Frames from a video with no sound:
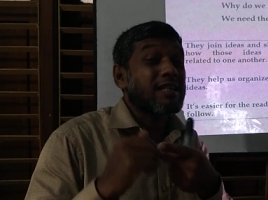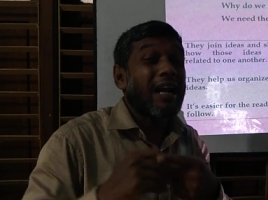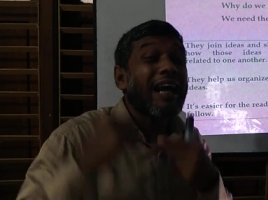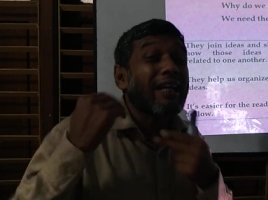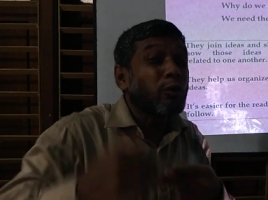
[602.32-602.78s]

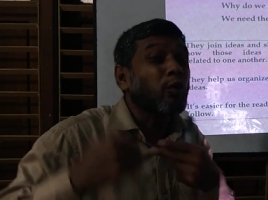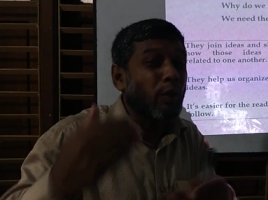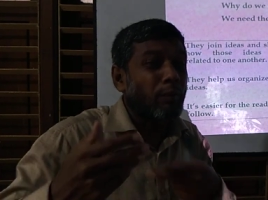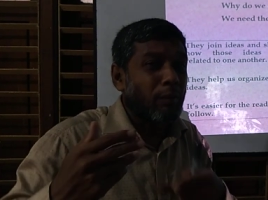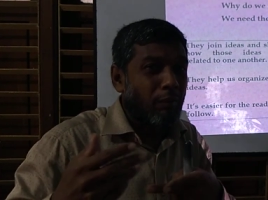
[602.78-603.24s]
try to
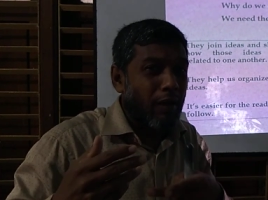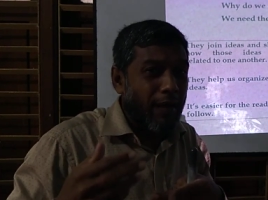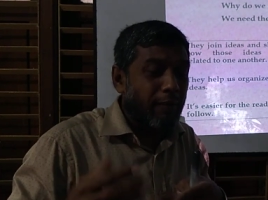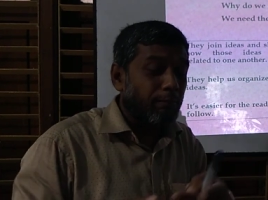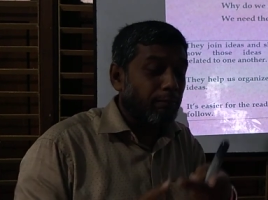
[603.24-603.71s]

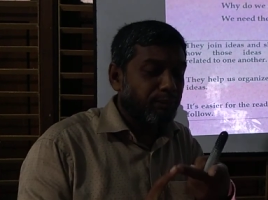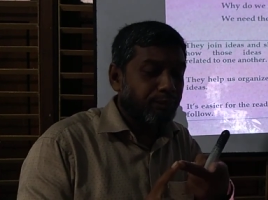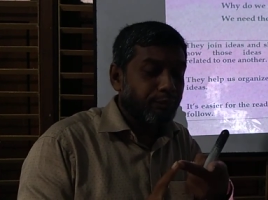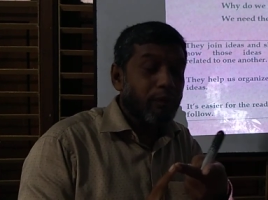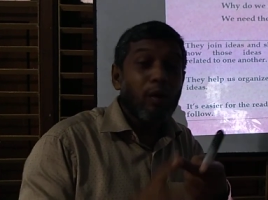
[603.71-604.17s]
remember
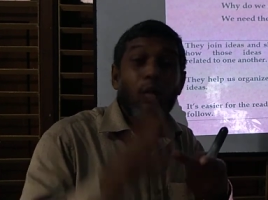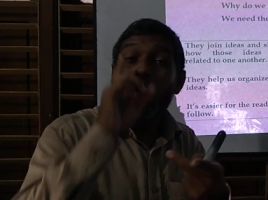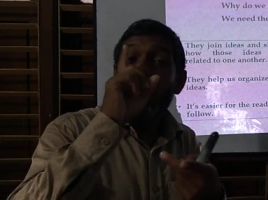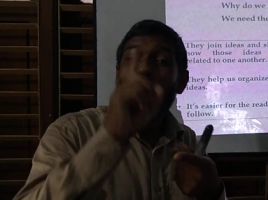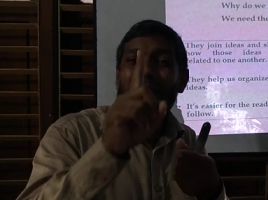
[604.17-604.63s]

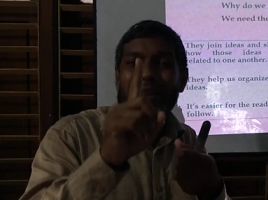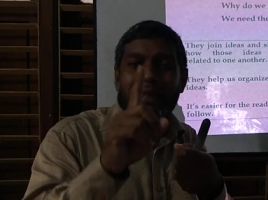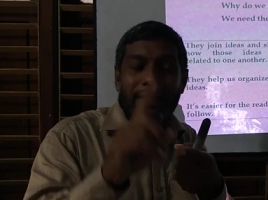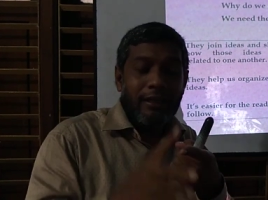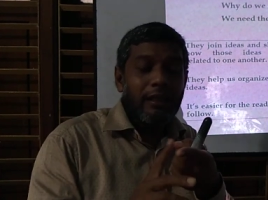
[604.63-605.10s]
one
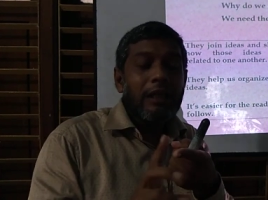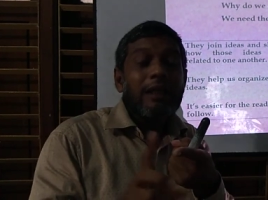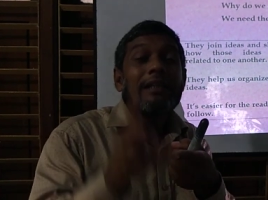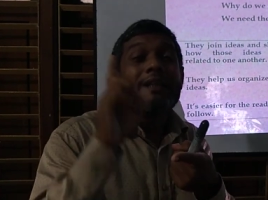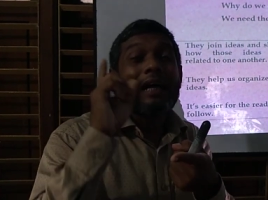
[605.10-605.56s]
thing.
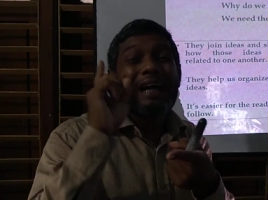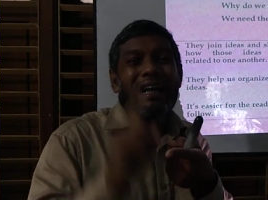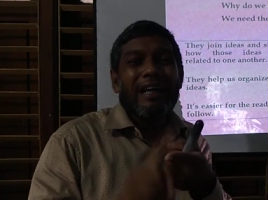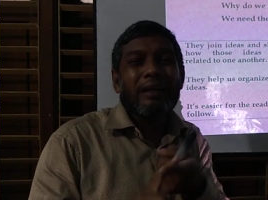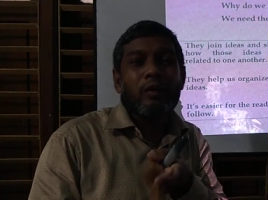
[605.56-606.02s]
The
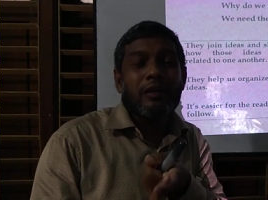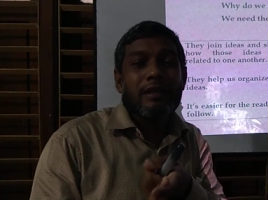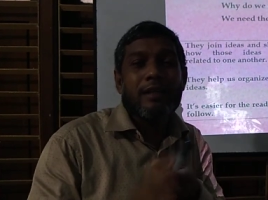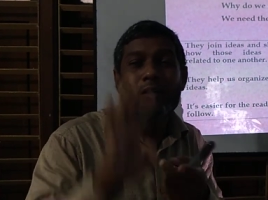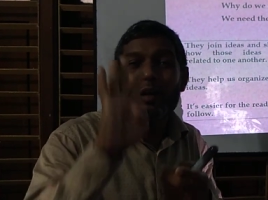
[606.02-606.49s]

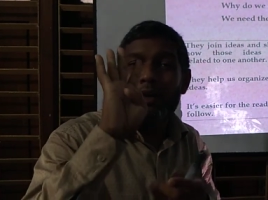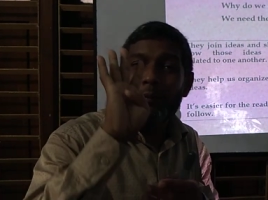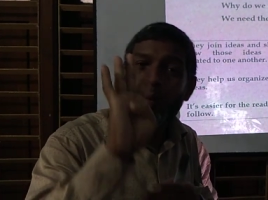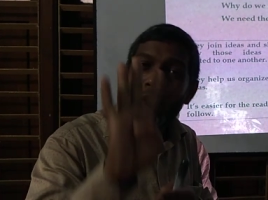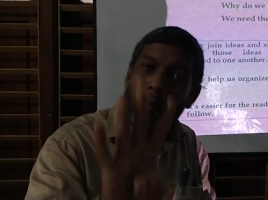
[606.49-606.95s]
connectors has only
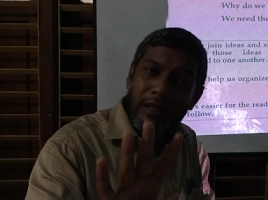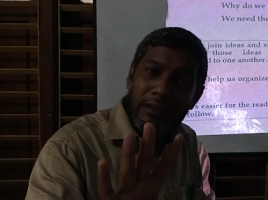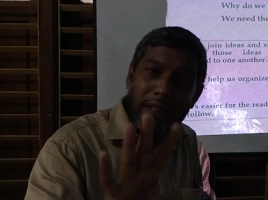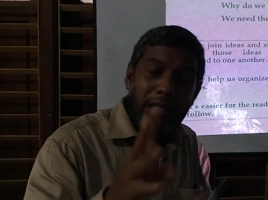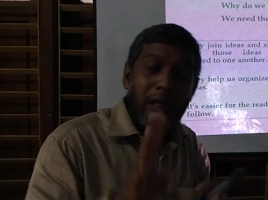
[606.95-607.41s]
4
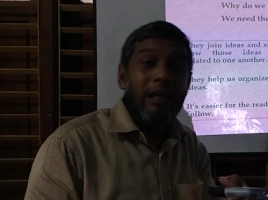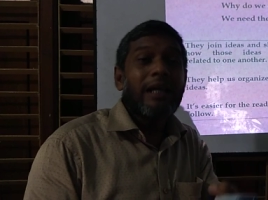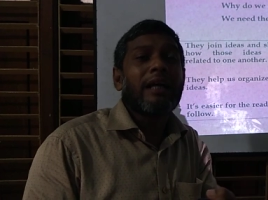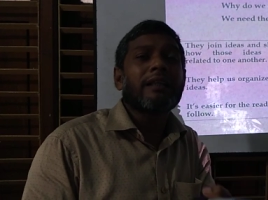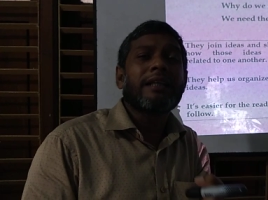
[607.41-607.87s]
functions
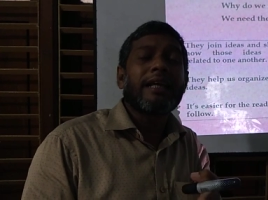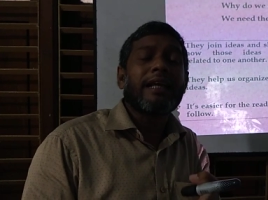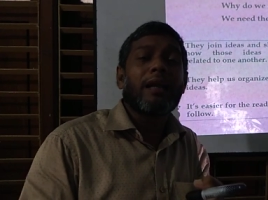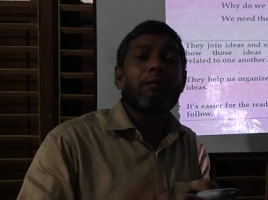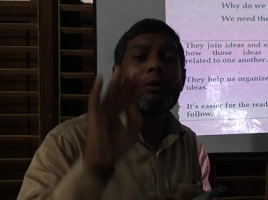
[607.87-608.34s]
and they
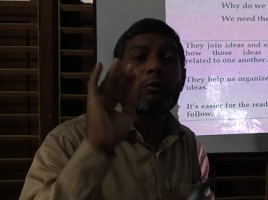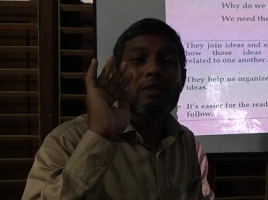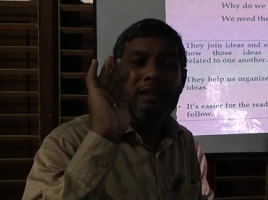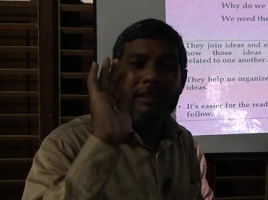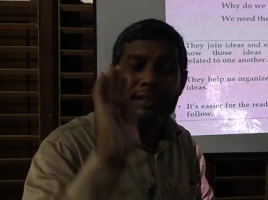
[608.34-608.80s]
can be
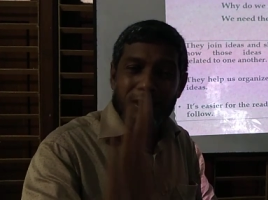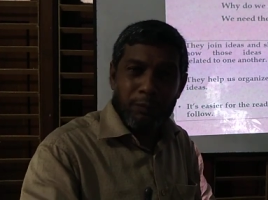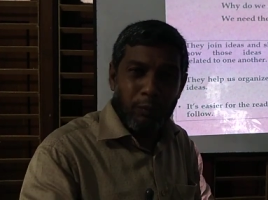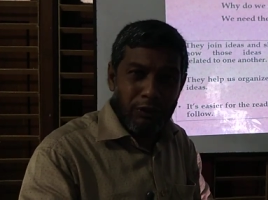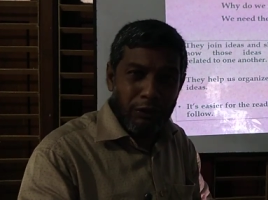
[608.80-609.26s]
used in
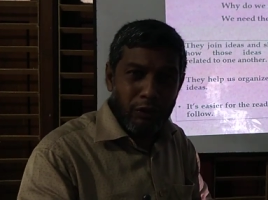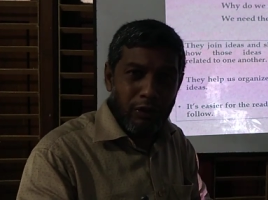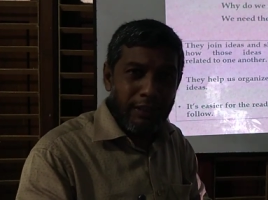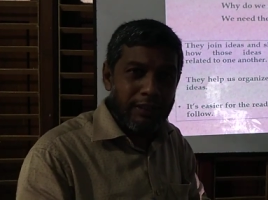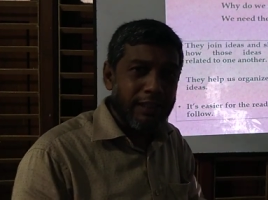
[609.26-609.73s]
6 positions in a